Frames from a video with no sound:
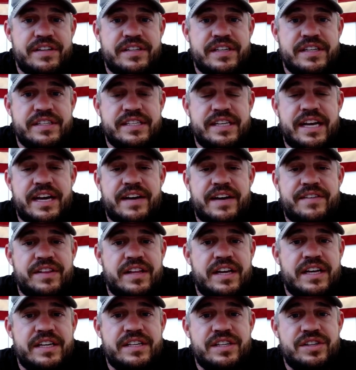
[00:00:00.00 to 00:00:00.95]
Doesn't have a
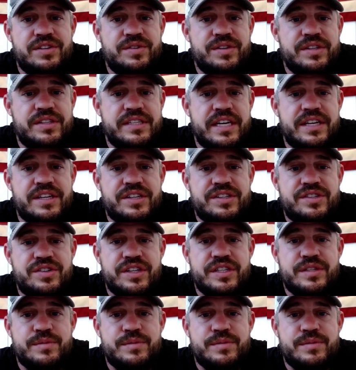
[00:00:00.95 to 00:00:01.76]
lot to do with dentistry.